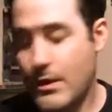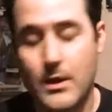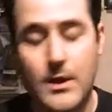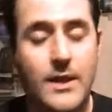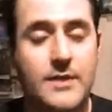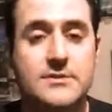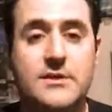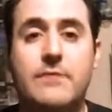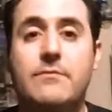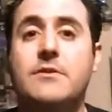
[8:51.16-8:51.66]

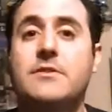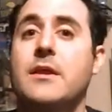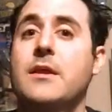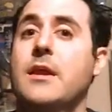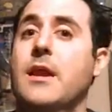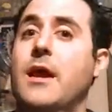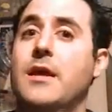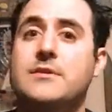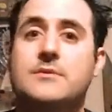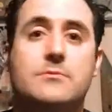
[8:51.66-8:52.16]
That's everything,
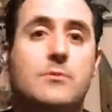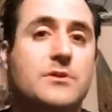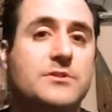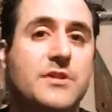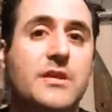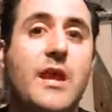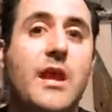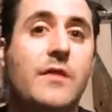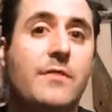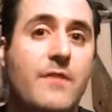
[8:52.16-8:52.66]
guys. Once
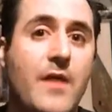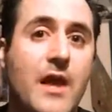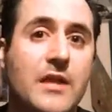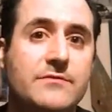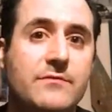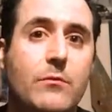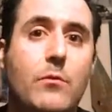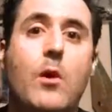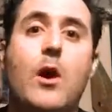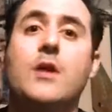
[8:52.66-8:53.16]
again,
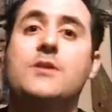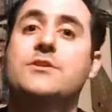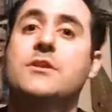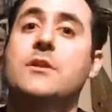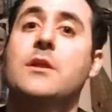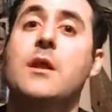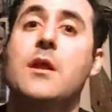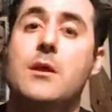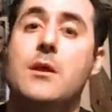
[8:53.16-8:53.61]
thanks for watching.